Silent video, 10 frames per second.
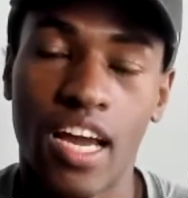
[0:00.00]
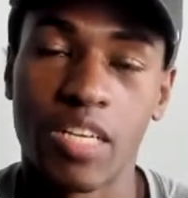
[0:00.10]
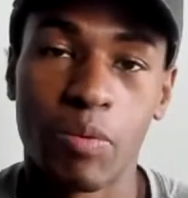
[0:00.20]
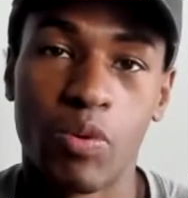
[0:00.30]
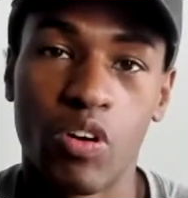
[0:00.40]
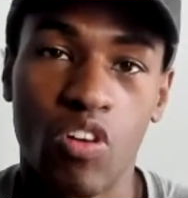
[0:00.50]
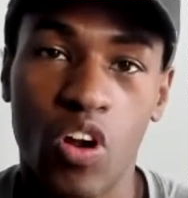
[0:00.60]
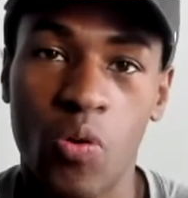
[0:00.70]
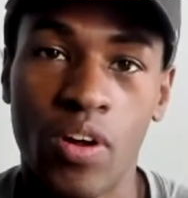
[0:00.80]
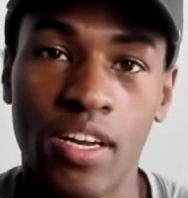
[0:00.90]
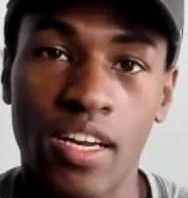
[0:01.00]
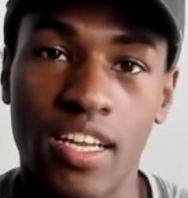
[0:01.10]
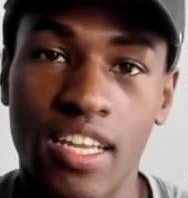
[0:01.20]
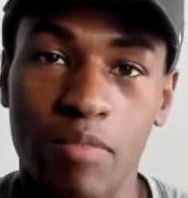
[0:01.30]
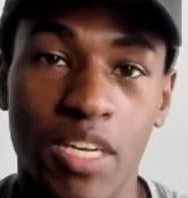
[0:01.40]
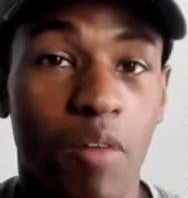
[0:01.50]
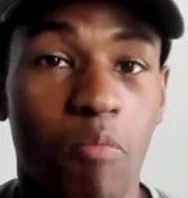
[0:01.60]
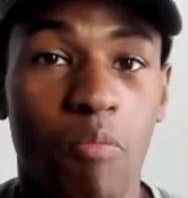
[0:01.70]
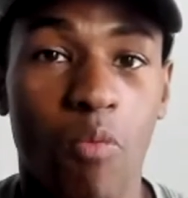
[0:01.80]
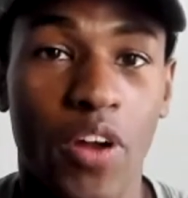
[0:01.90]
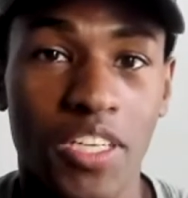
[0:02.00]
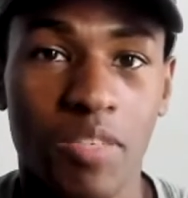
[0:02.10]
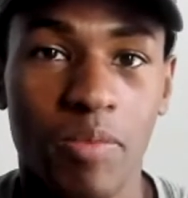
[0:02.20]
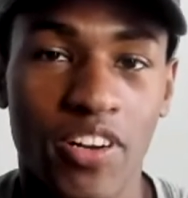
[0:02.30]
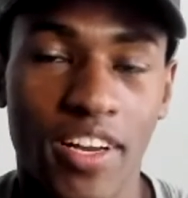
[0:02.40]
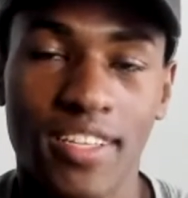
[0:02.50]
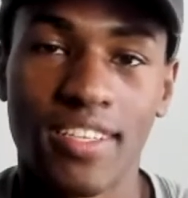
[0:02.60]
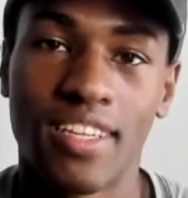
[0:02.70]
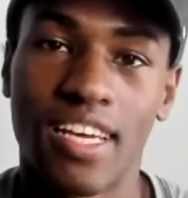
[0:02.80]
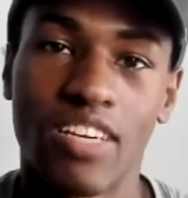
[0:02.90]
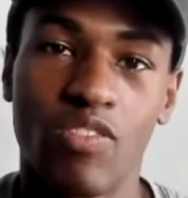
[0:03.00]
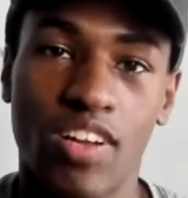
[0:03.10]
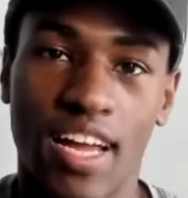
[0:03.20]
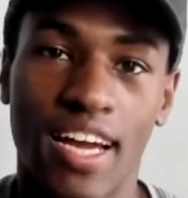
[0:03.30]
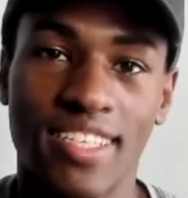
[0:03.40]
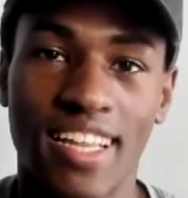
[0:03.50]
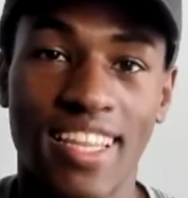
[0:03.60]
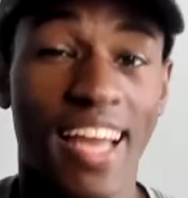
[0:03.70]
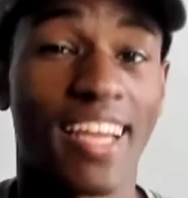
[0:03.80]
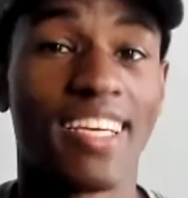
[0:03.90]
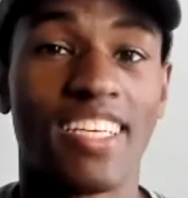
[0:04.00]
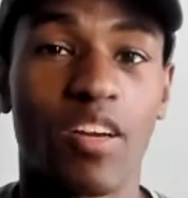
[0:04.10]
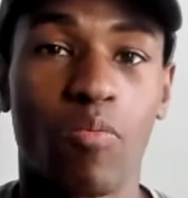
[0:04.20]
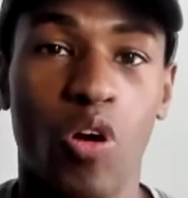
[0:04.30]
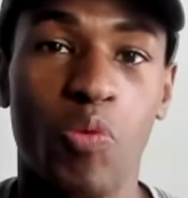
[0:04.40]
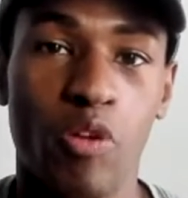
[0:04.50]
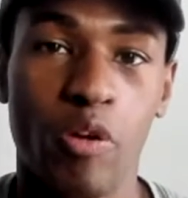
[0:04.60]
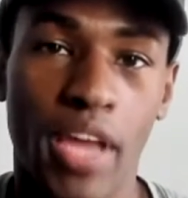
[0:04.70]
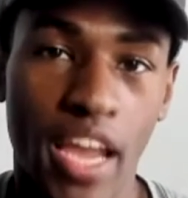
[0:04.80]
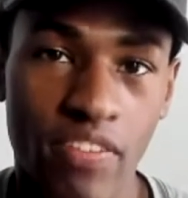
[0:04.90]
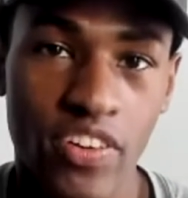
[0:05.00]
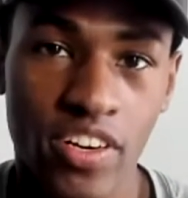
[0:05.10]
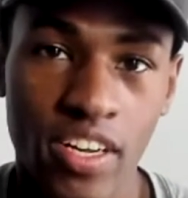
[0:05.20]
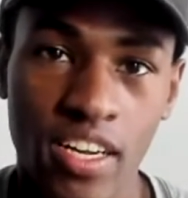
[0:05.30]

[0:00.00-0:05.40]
as people grow, and they become more experienced, they realize that that isn't appropriate behavior